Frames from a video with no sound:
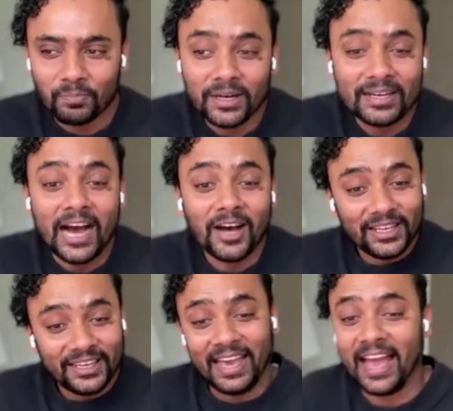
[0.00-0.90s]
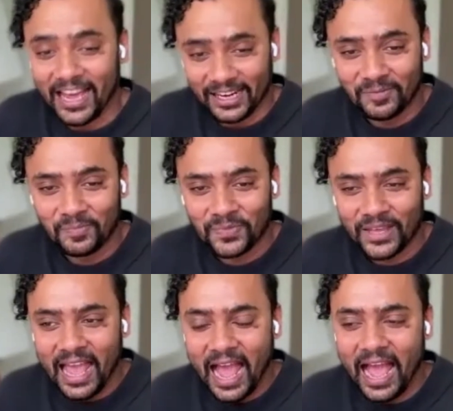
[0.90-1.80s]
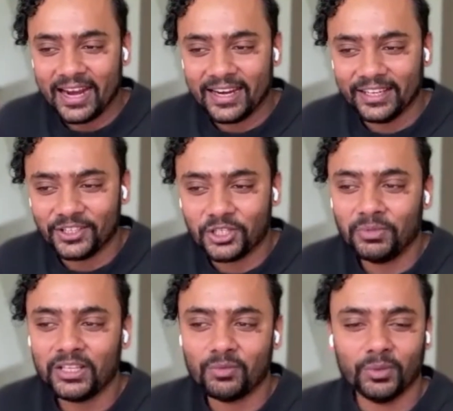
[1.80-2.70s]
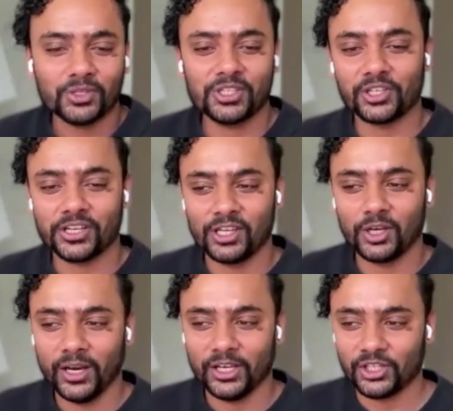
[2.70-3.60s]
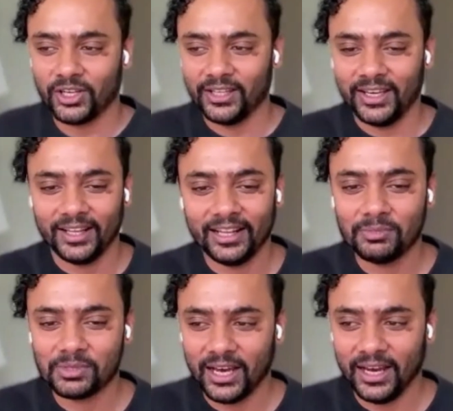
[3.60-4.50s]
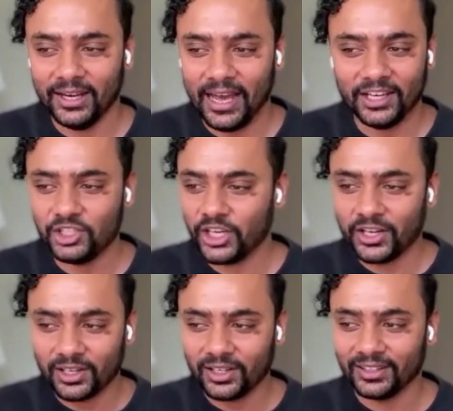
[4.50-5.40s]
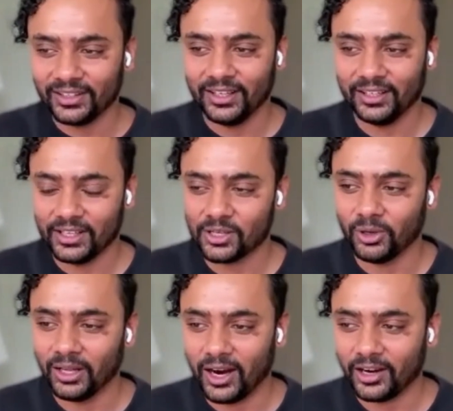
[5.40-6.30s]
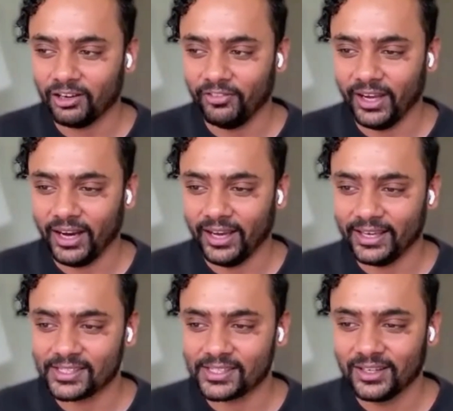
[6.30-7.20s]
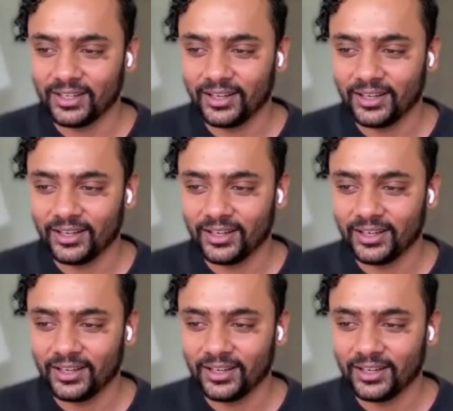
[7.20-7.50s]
But now they can. And to me, the most interesting question on the LLM side, and in general, this whole arc of AI is,